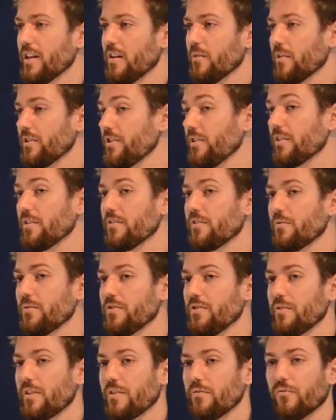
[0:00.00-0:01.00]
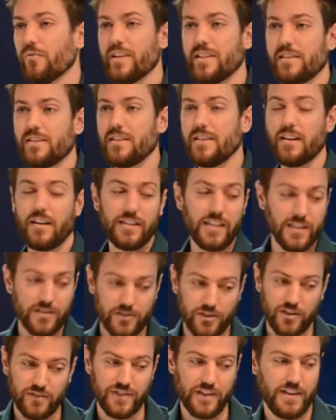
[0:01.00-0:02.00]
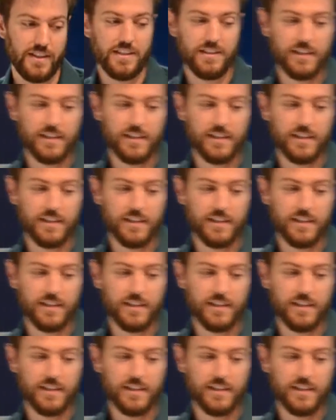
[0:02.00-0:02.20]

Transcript: what you can do is you can rinse the onions off in this